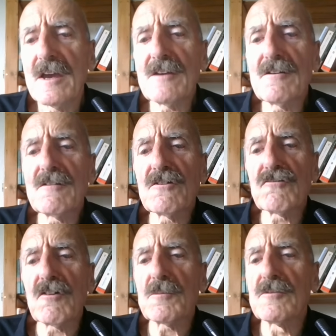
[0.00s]
In the
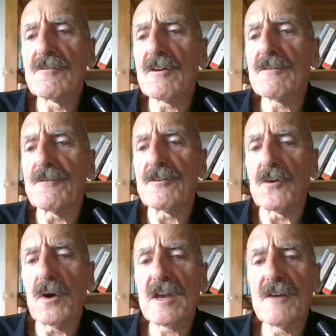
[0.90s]
description to this
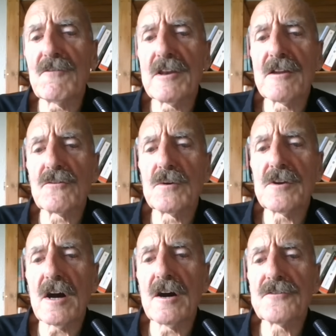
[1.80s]
video, I give a link to
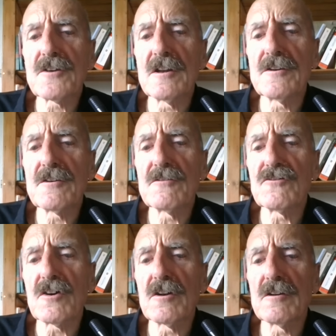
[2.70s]
an article in the
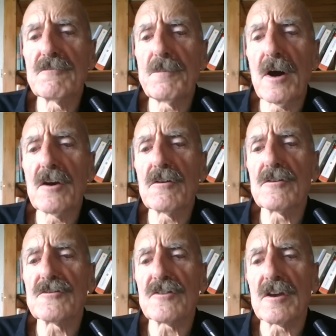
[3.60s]
Journal of
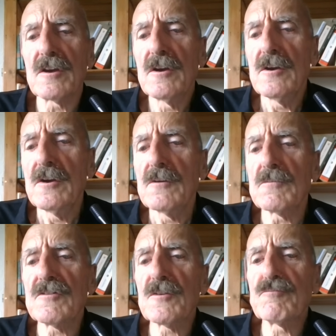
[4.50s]
Biology,
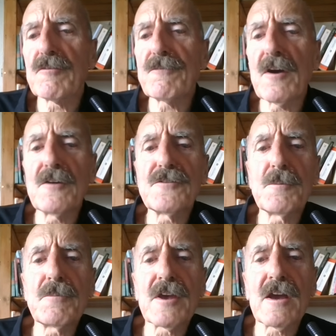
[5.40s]
which has profound
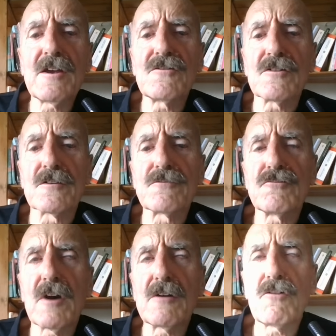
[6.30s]
implications
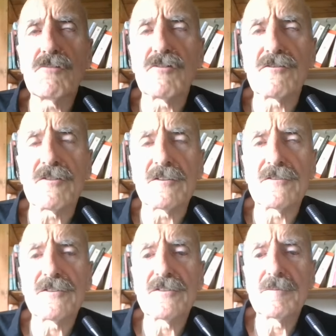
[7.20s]
for our
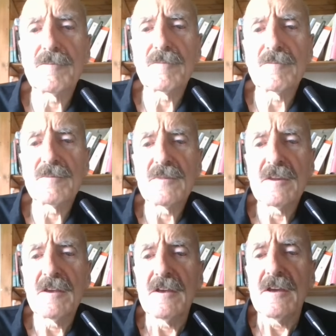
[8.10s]
origins.
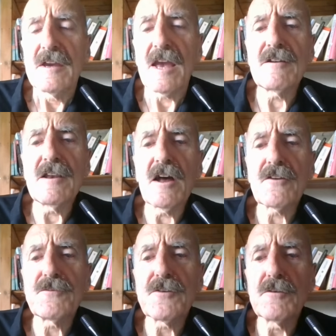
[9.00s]
In the
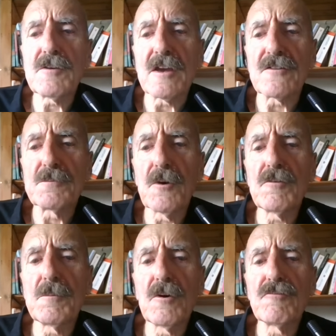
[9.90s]
last few years,
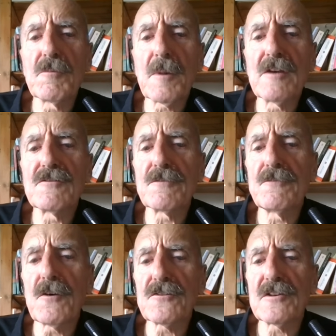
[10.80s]
more and more remains of
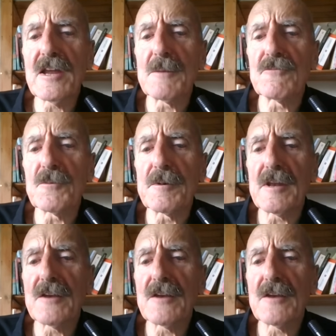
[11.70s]
fossil apes have been